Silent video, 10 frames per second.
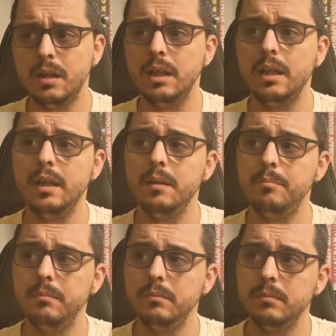
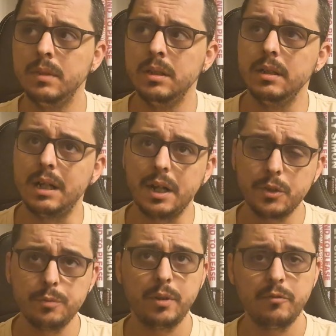hard
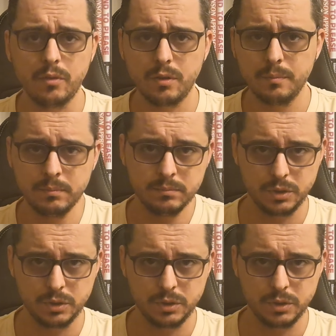to perform,